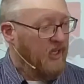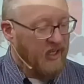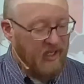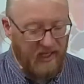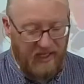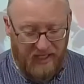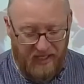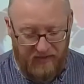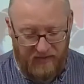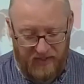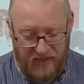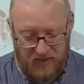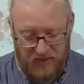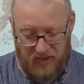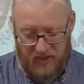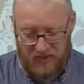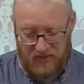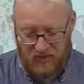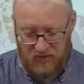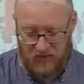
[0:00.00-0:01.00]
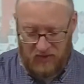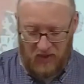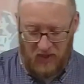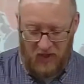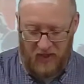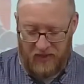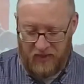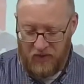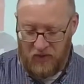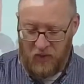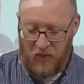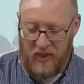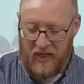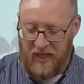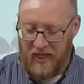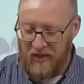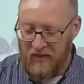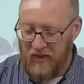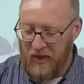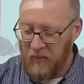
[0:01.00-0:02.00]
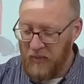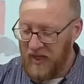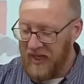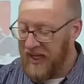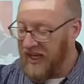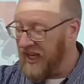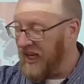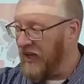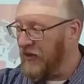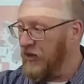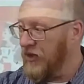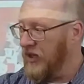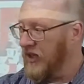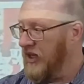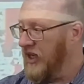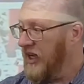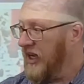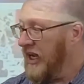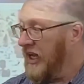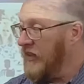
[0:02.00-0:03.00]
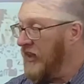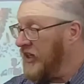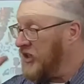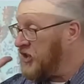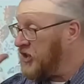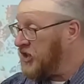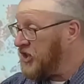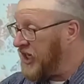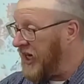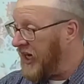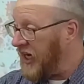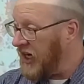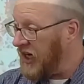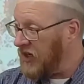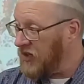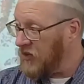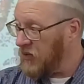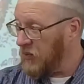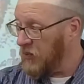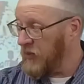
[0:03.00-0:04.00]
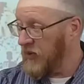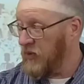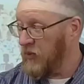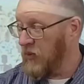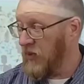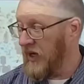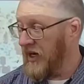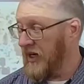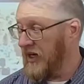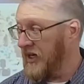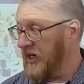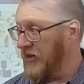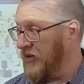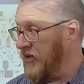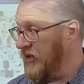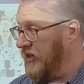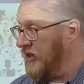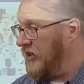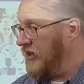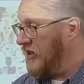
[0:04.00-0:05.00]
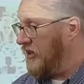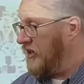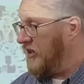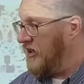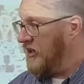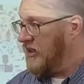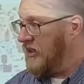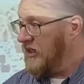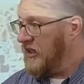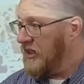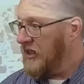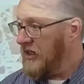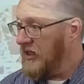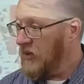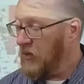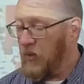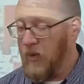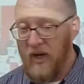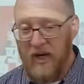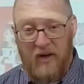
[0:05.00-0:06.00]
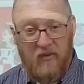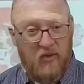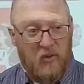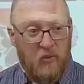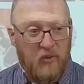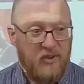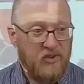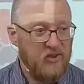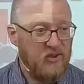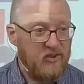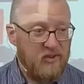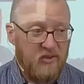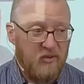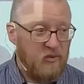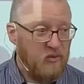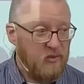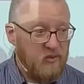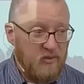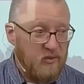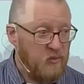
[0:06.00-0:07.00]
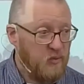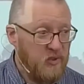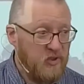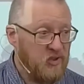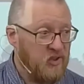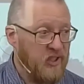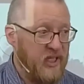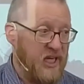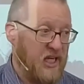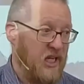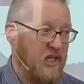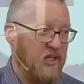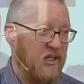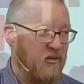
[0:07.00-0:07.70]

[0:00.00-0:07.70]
and they just started doing it. And they were together and they shared with one another whatever was, was needed.